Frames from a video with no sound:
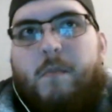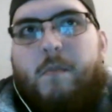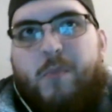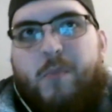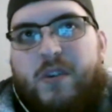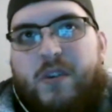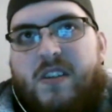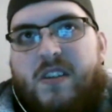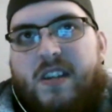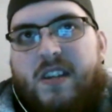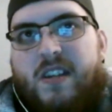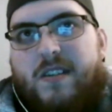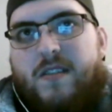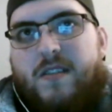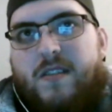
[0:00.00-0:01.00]

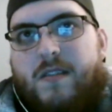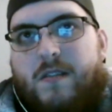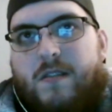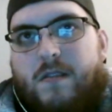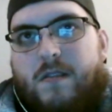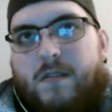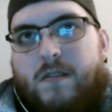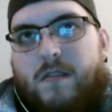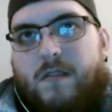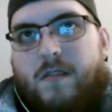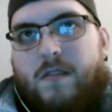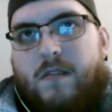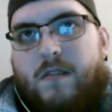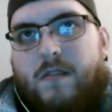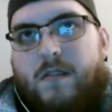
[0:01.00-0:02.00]
business
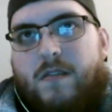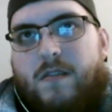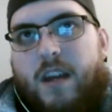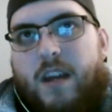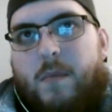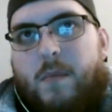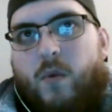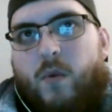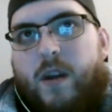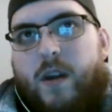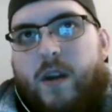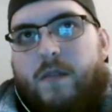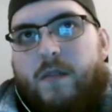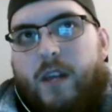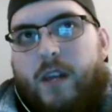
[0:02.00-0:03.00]

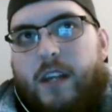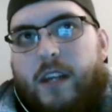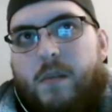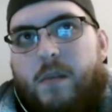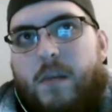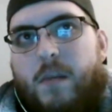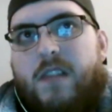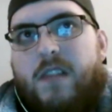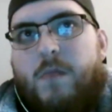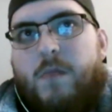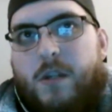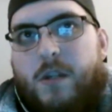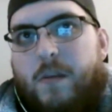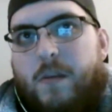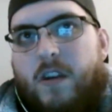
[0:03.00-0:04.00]
standpoint of like make as much beer